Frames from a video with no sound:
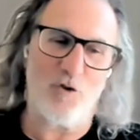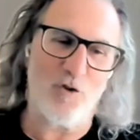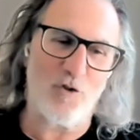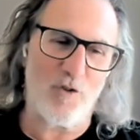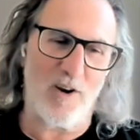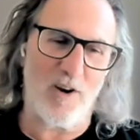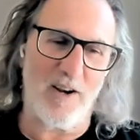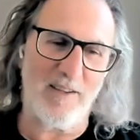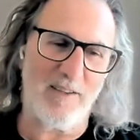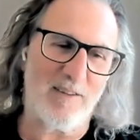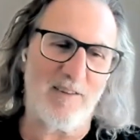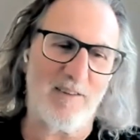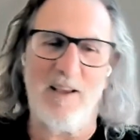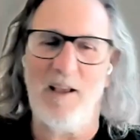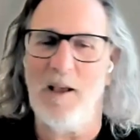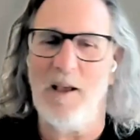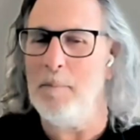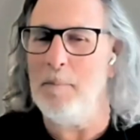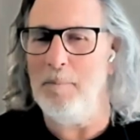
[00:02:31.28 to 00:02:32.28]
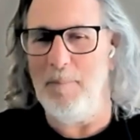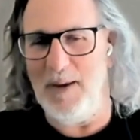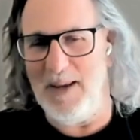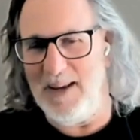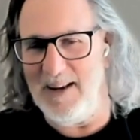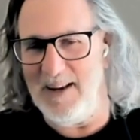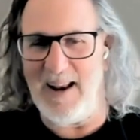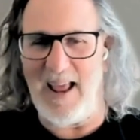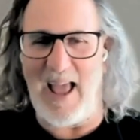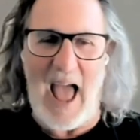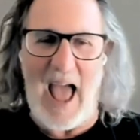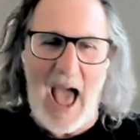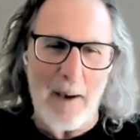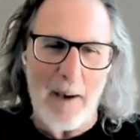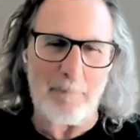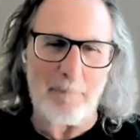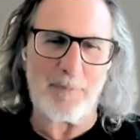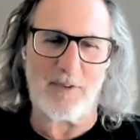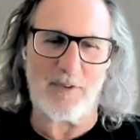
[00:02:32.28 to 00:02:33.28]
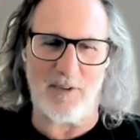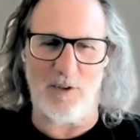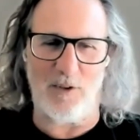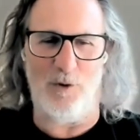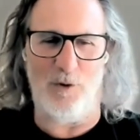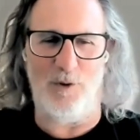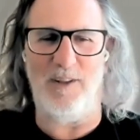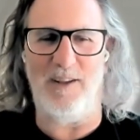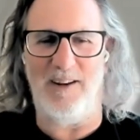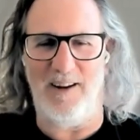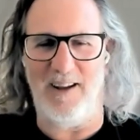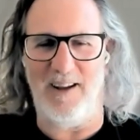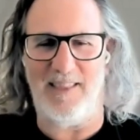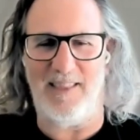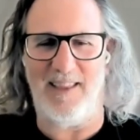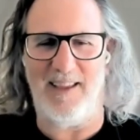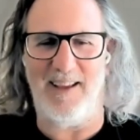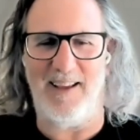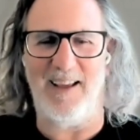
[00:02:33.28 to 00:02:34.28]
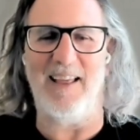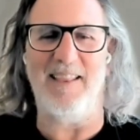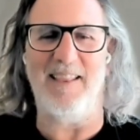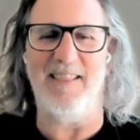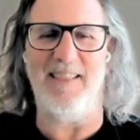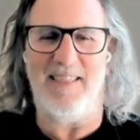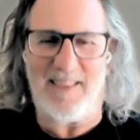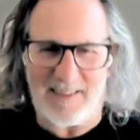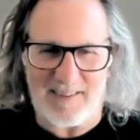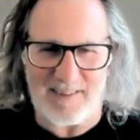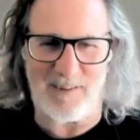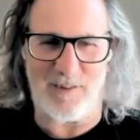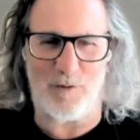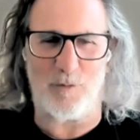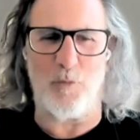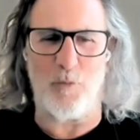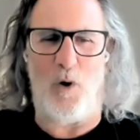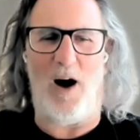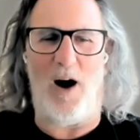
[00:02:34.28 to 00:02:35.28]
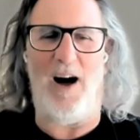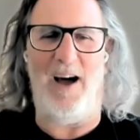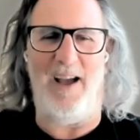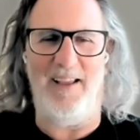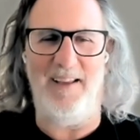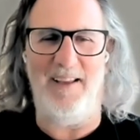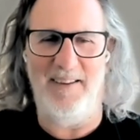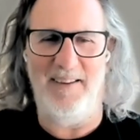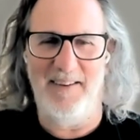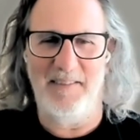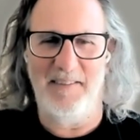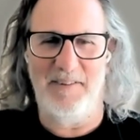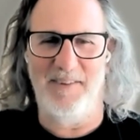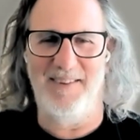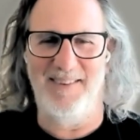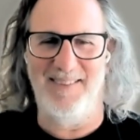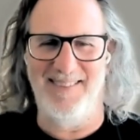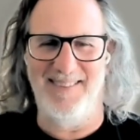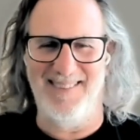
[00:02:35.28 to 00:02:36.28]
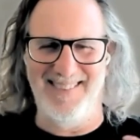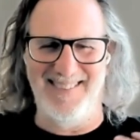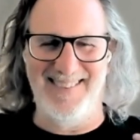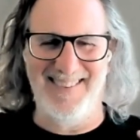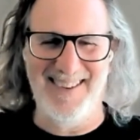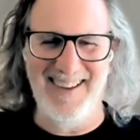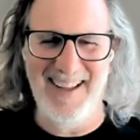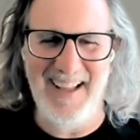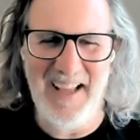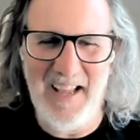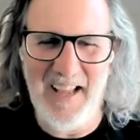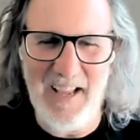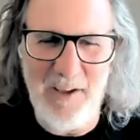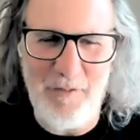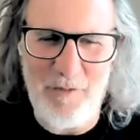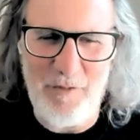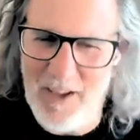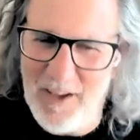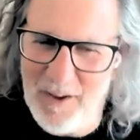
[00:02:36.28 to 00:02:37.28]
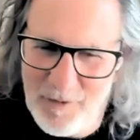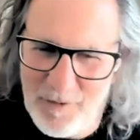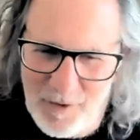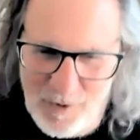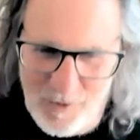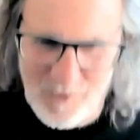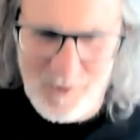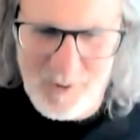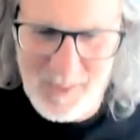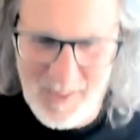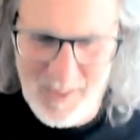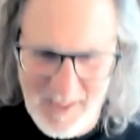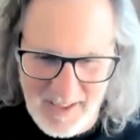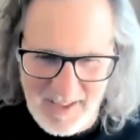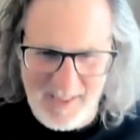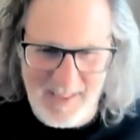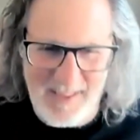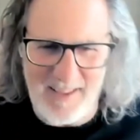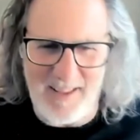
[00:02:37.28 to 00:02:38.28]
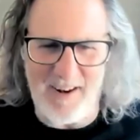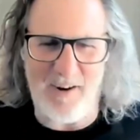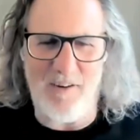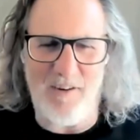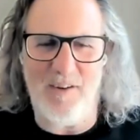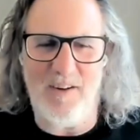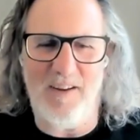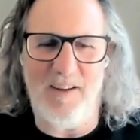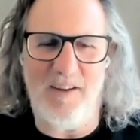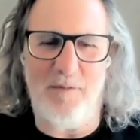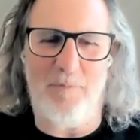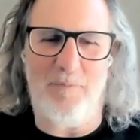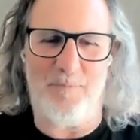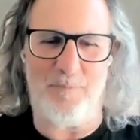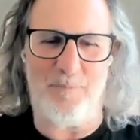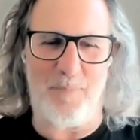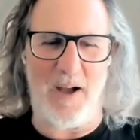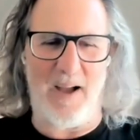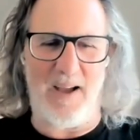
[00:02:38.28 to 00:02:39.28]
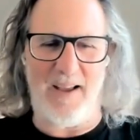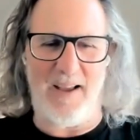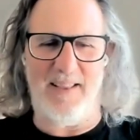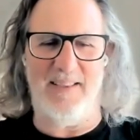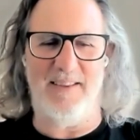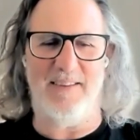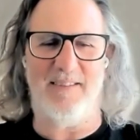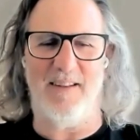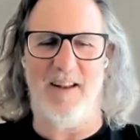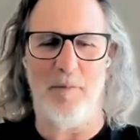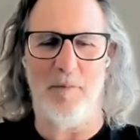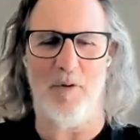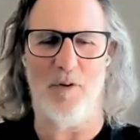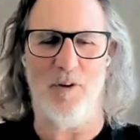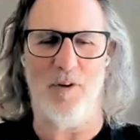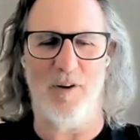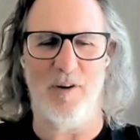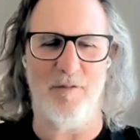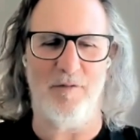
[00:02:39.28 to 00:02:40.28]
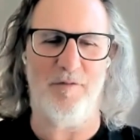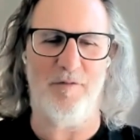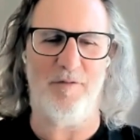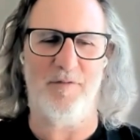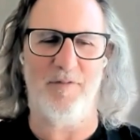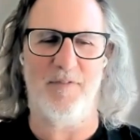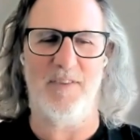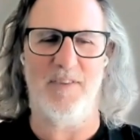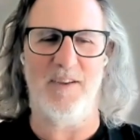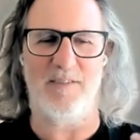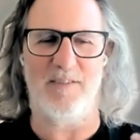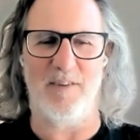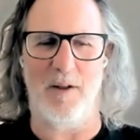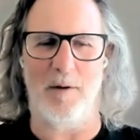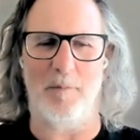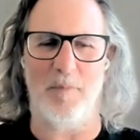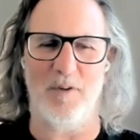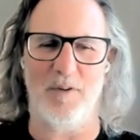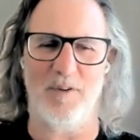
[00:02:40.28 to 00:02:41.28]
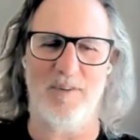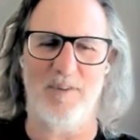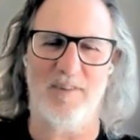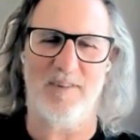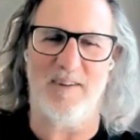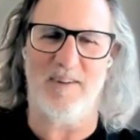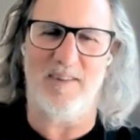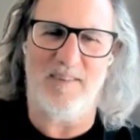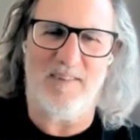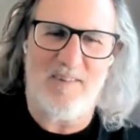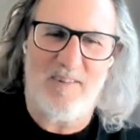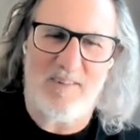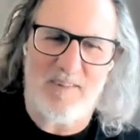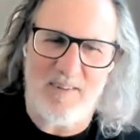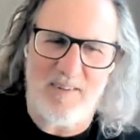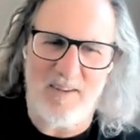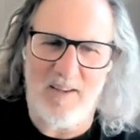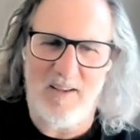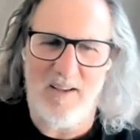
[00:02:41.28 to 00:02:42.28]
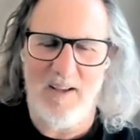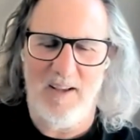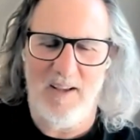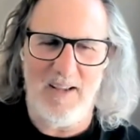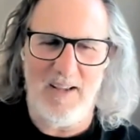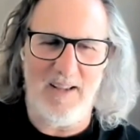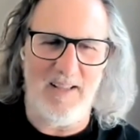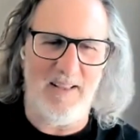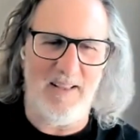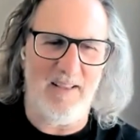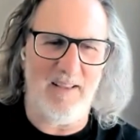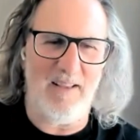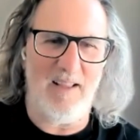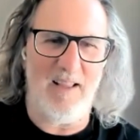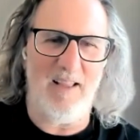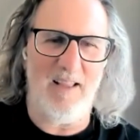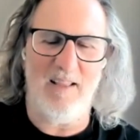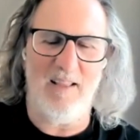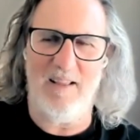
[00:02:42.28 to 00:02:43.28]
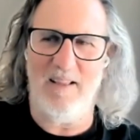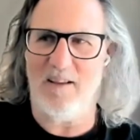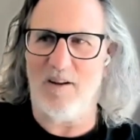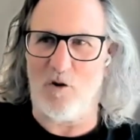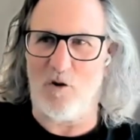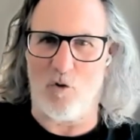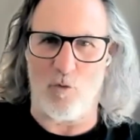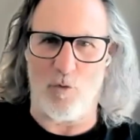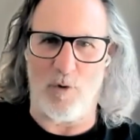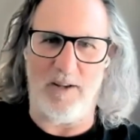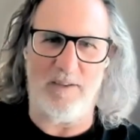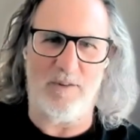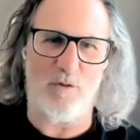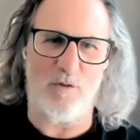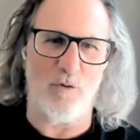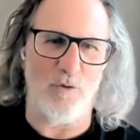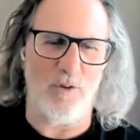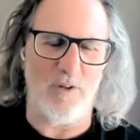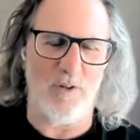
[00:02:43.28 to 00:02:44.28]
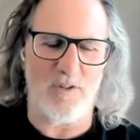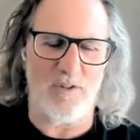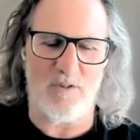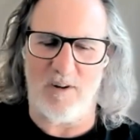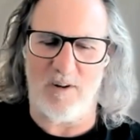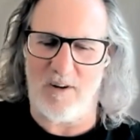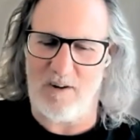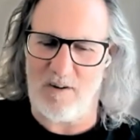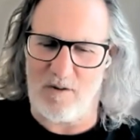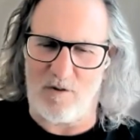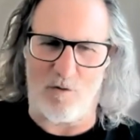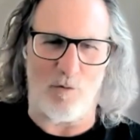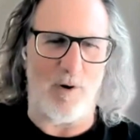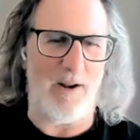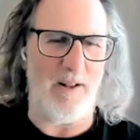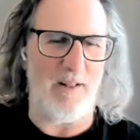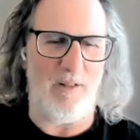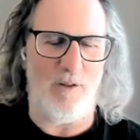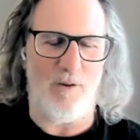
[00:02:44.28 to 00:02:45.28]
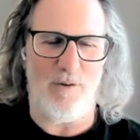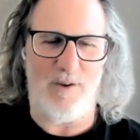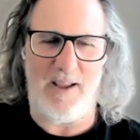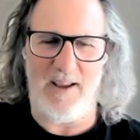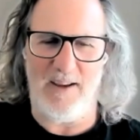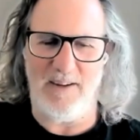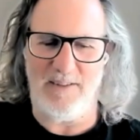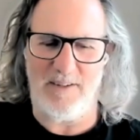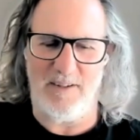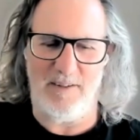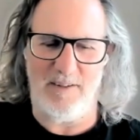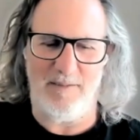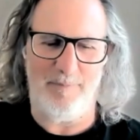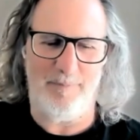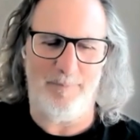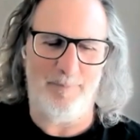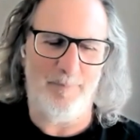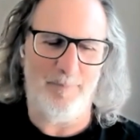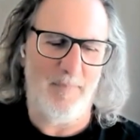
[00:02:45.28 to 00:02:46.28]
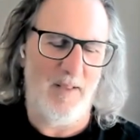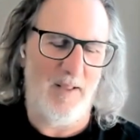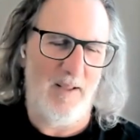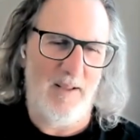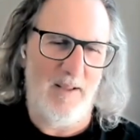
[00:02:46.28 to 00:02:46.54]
Interest rates mean absolutely nothing, and this is why. If you're you're buying in this neighborhood of these numbers, it's in great school district, great location.